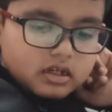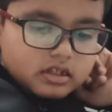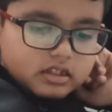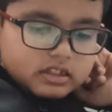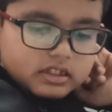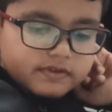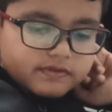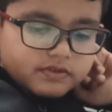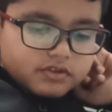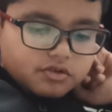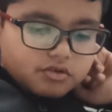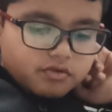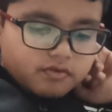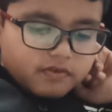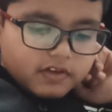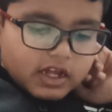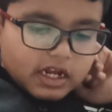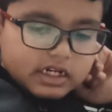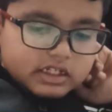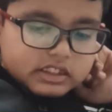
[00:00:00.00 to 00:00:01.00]
So if two
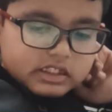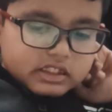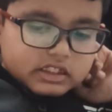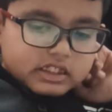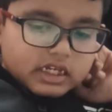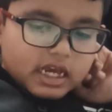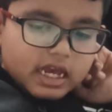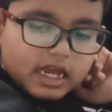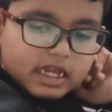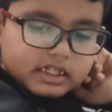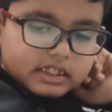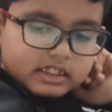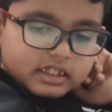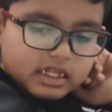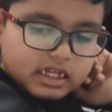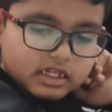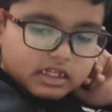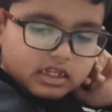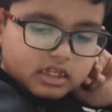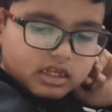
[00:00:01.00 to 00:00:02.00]
fractions are added
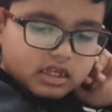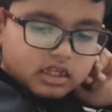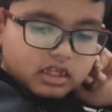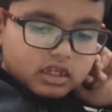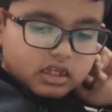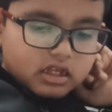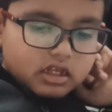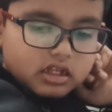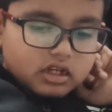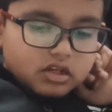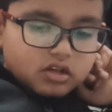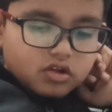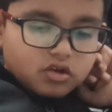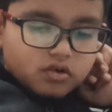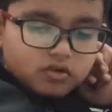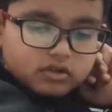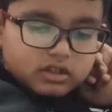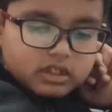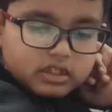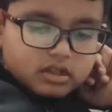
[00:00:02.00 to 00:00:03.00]
and
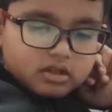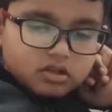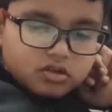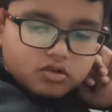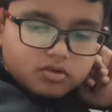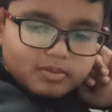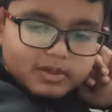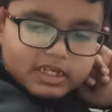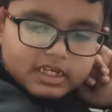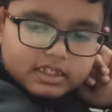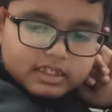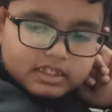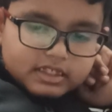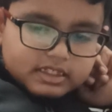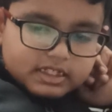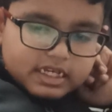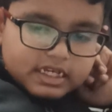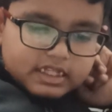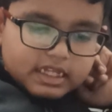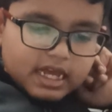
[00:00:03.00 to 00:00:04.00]
only the
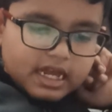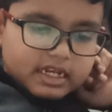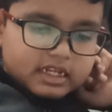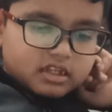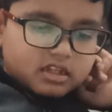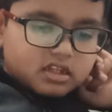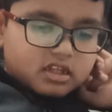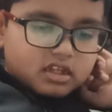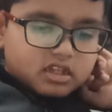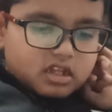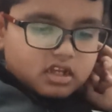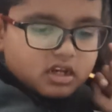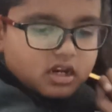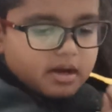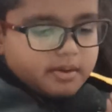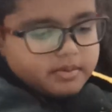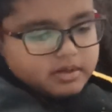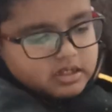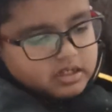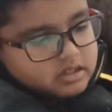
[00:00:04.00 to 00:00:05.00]
numerators get added. The
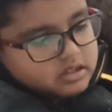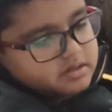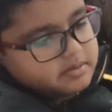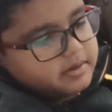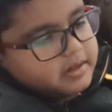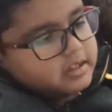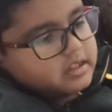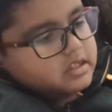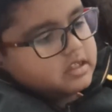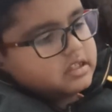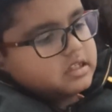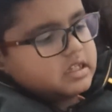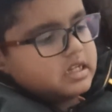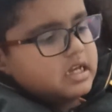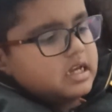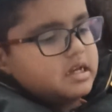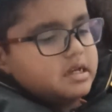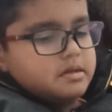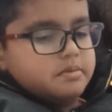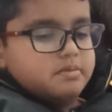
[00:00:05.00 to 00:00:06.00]
denominators made the
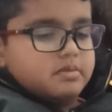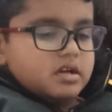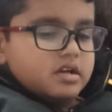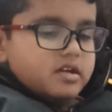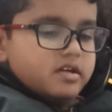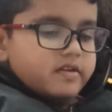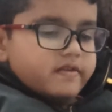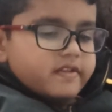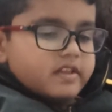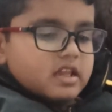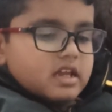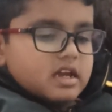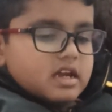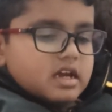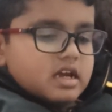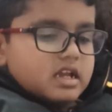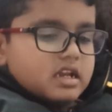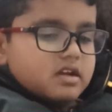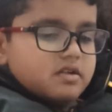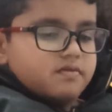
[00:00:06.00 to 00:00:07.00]
same,
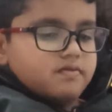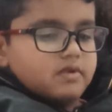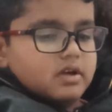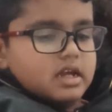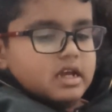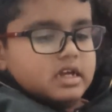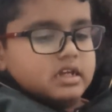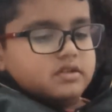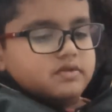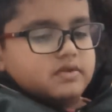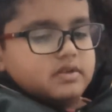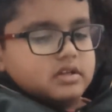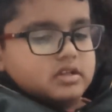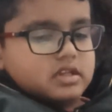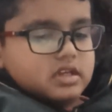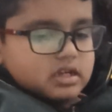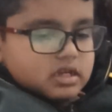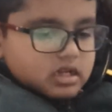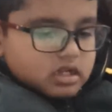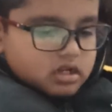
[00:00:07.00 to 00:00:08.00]
and as we are
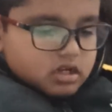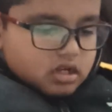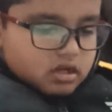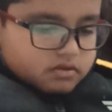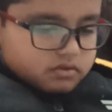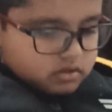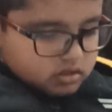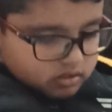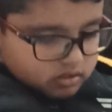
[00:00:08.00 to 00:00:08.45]
taking out